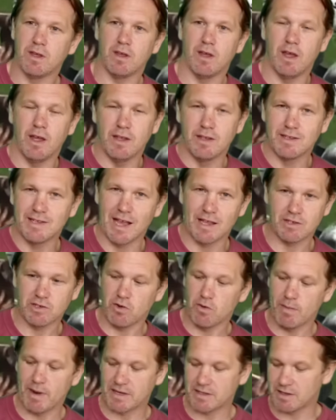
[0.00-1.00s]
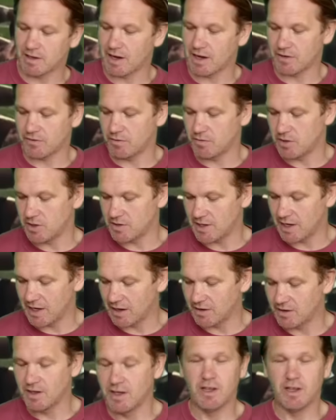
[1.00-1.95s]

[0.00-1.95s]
And tactical masterclass from New Zealand.